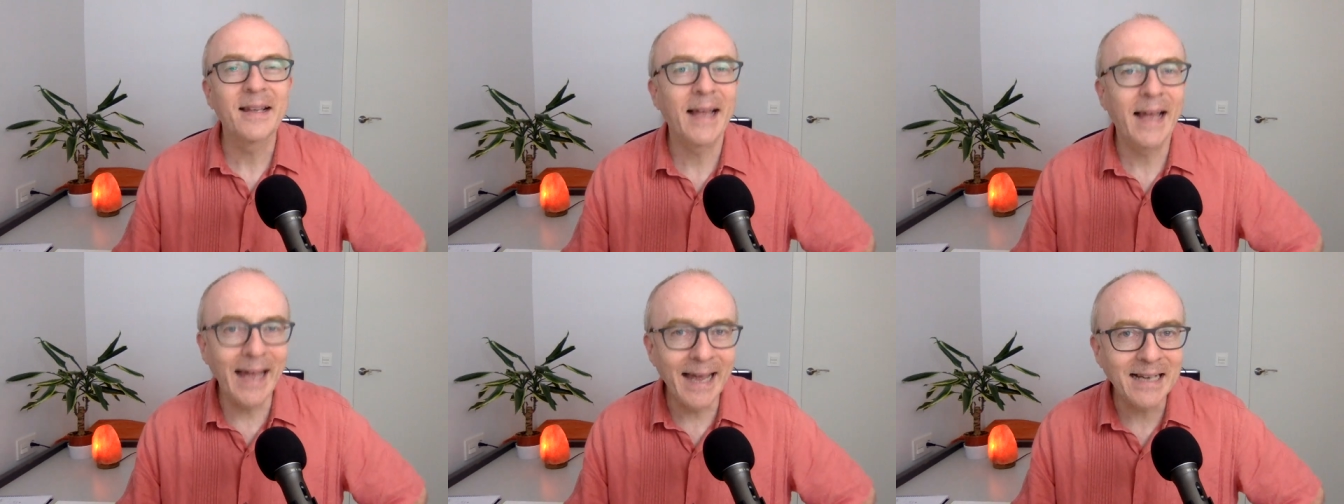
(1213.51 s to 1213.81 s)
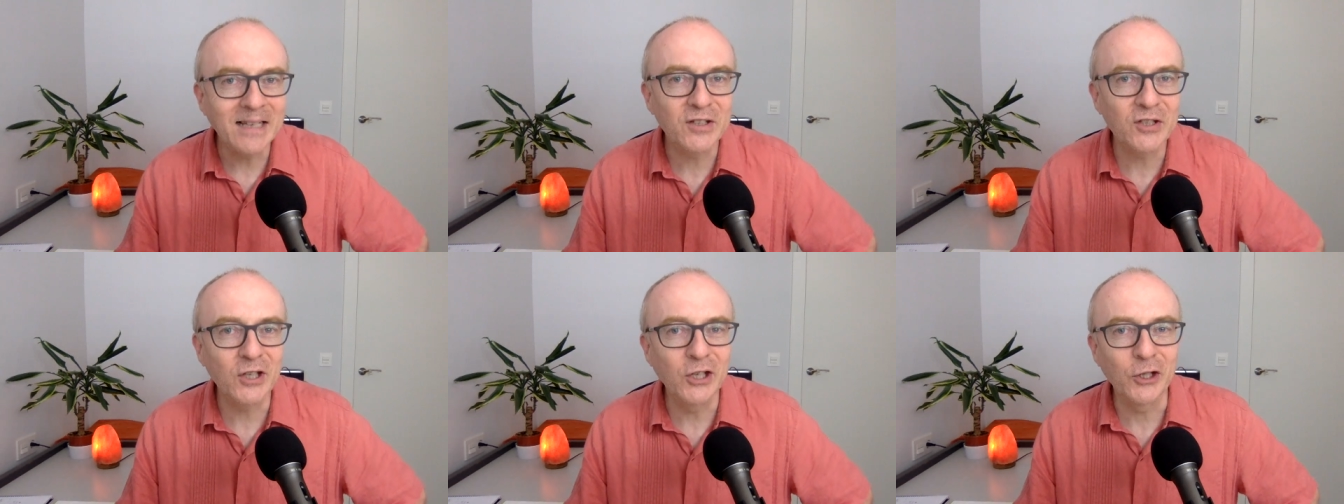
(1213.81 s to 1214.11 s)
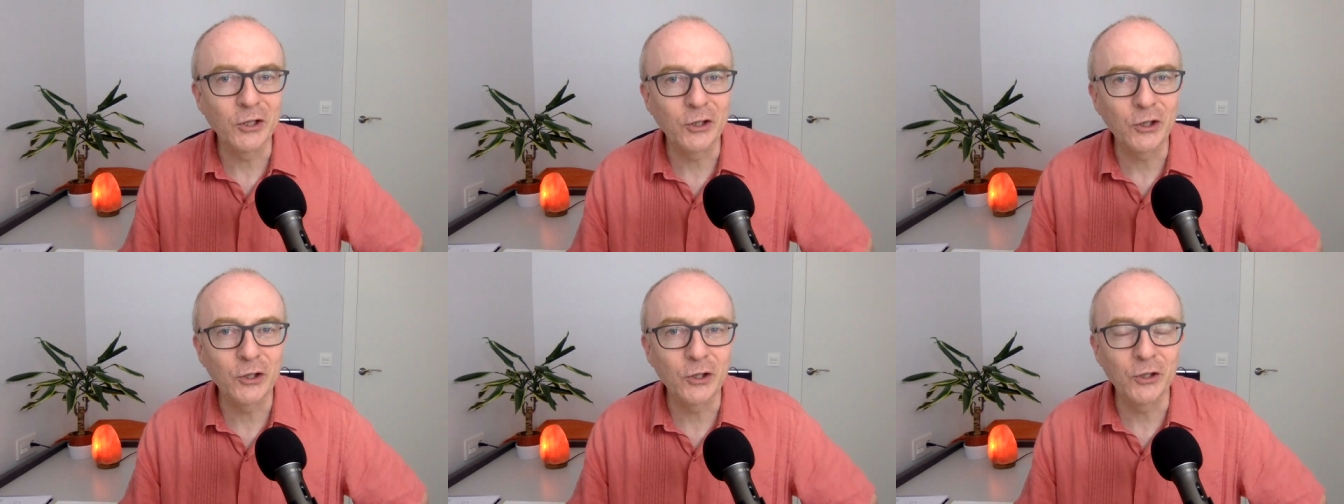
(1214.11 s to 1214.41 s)

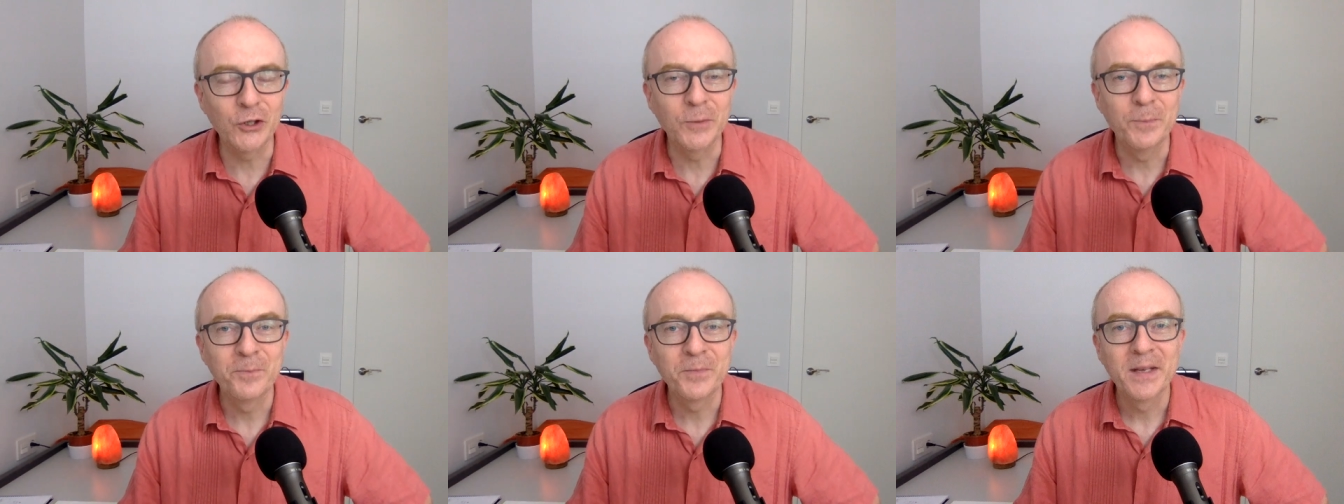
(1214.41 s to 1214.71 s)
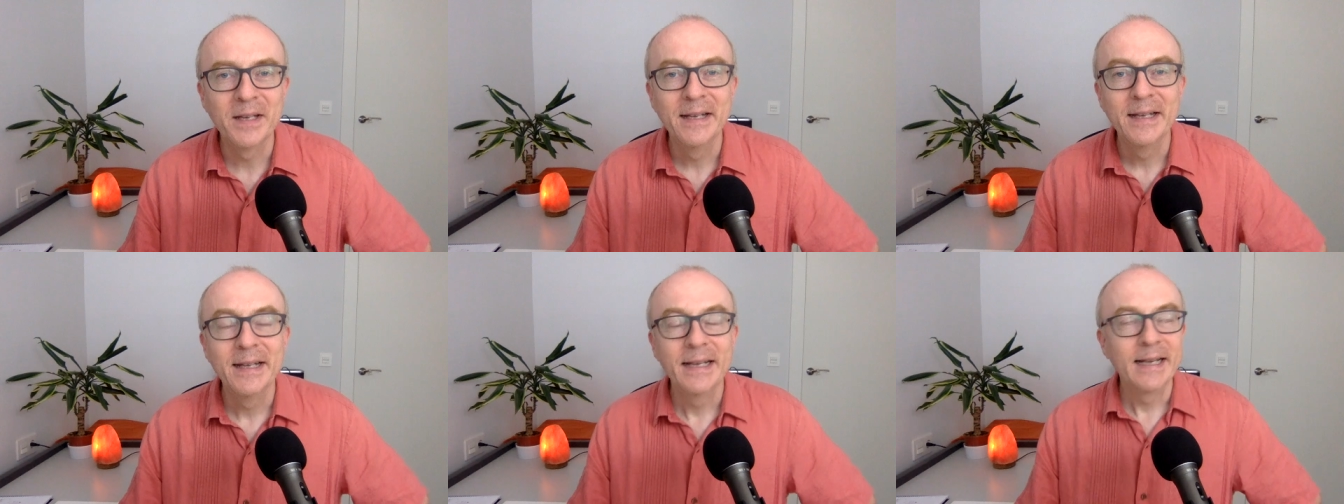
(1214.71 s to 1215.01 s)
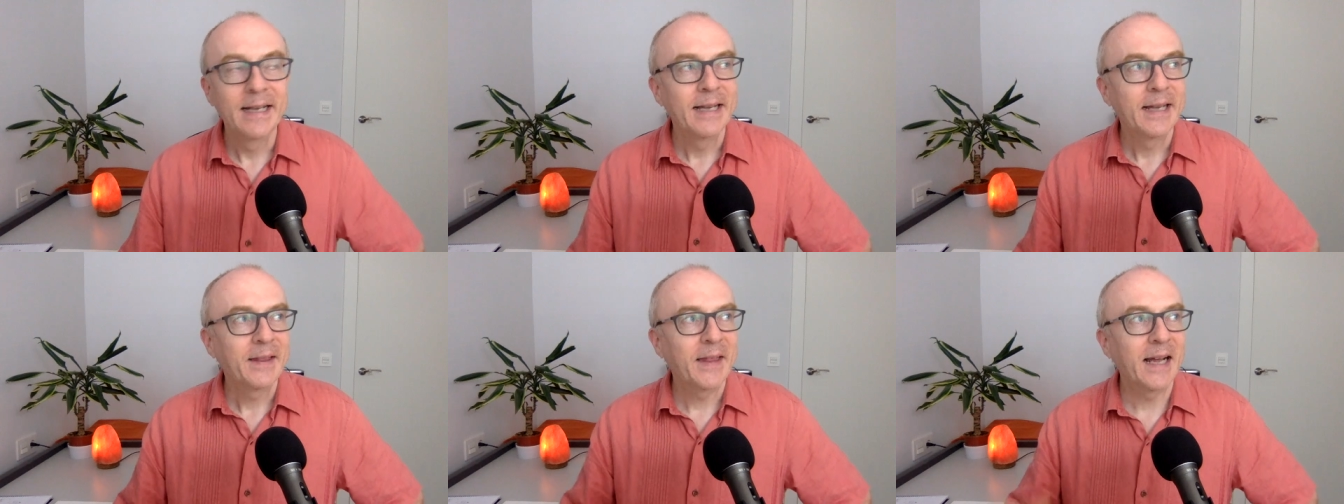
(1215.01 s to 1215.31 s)
Excellent. Good.
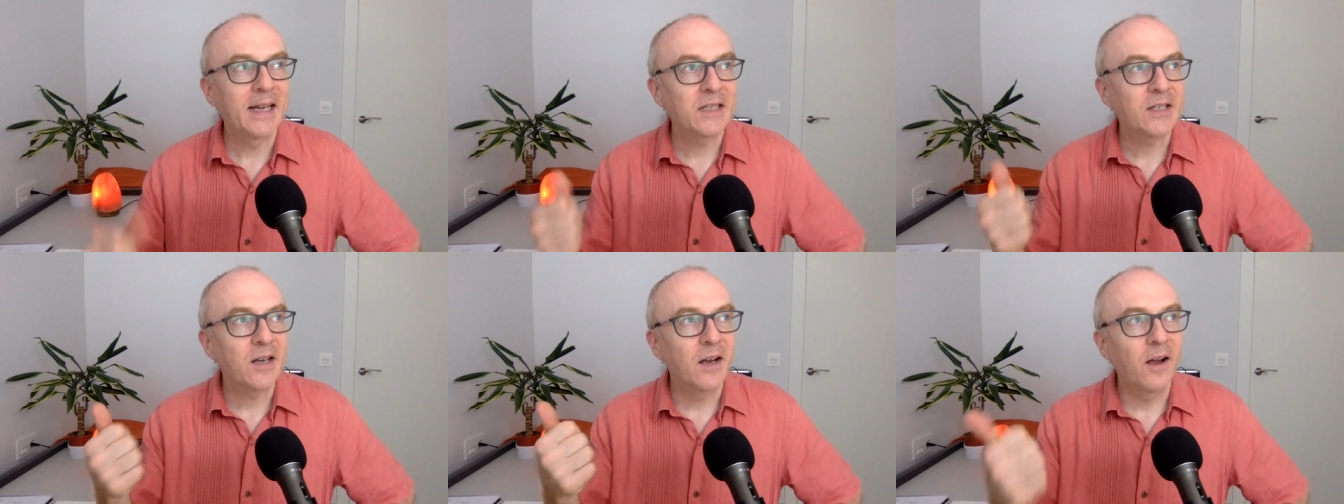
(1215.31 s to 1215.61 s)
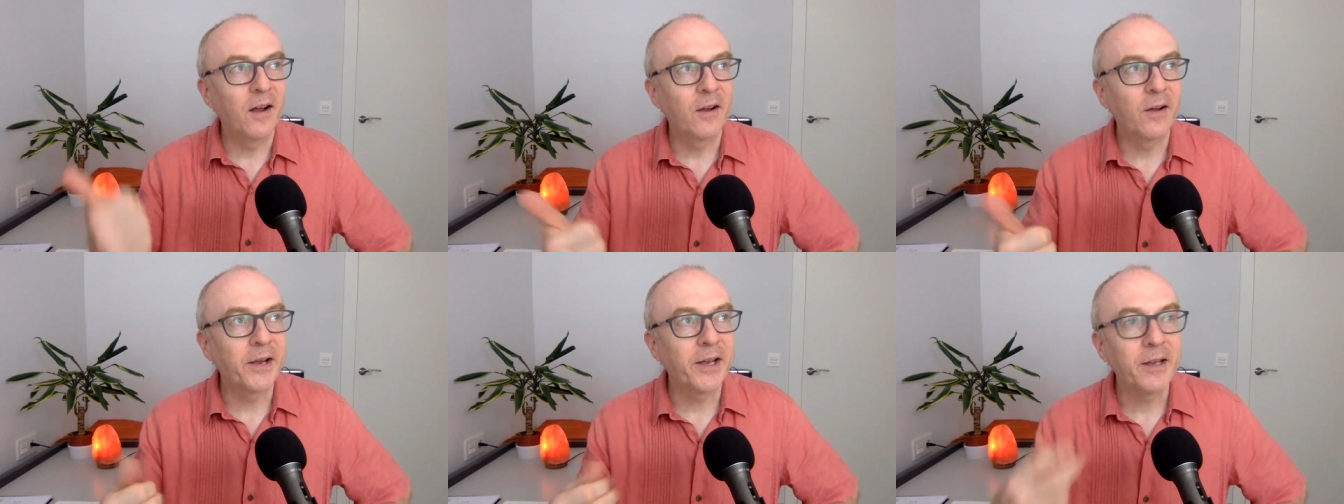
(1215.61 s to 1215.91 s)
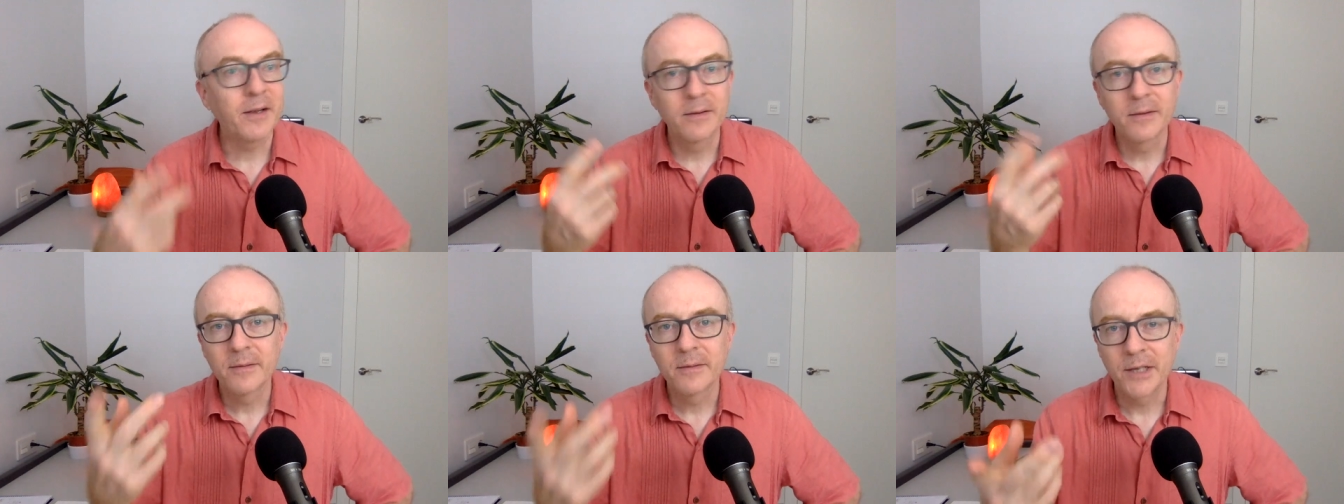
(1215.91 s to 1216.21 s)
That's
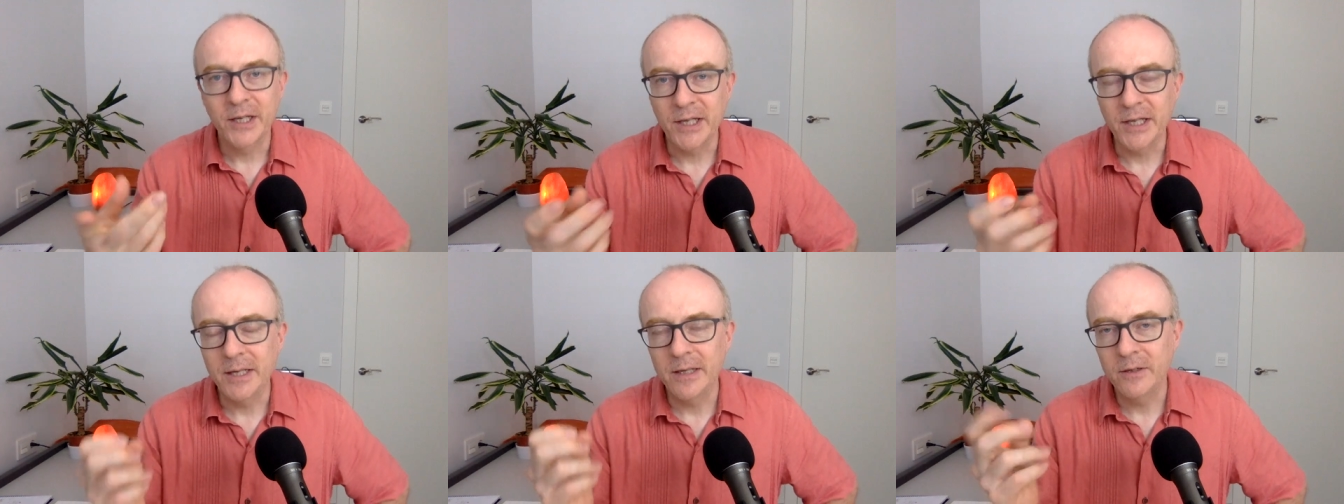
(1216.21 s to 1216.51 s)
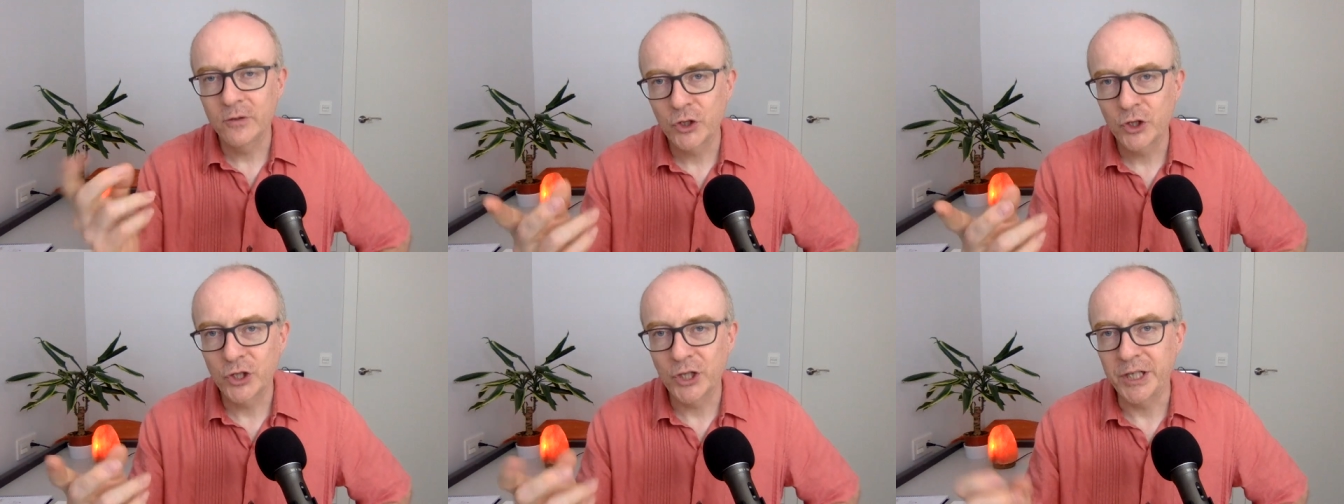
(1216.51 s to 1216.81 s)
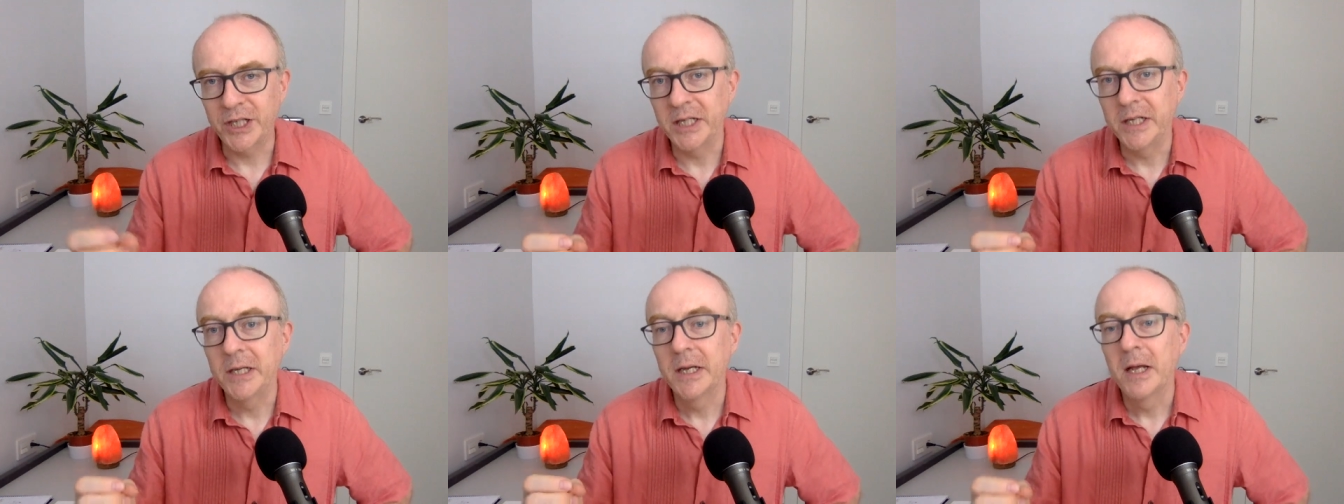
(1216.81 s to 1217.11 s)
I, he,
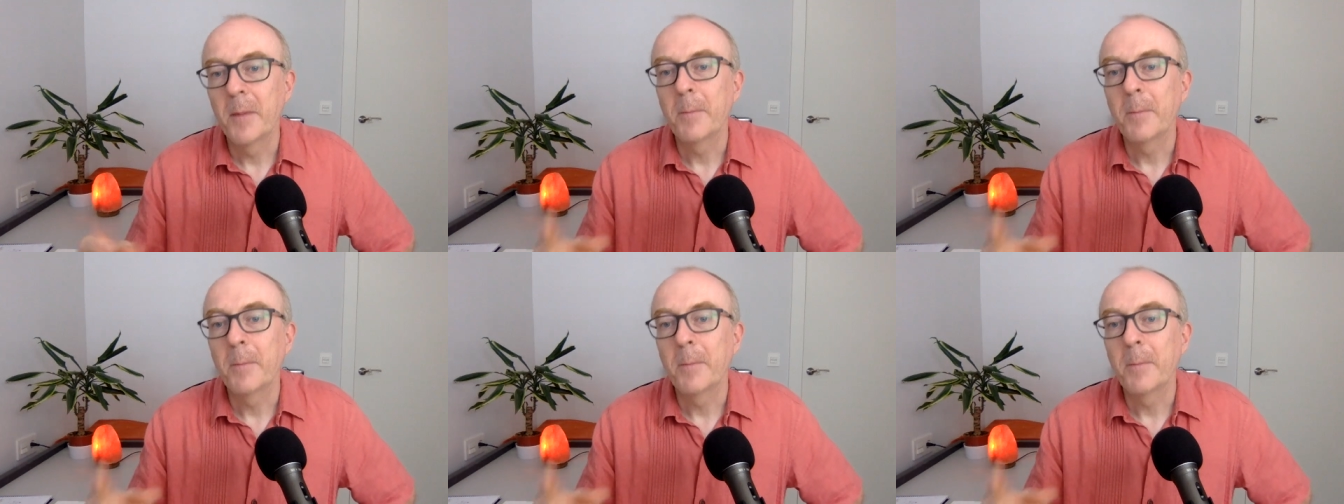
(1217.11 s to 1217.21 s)
she.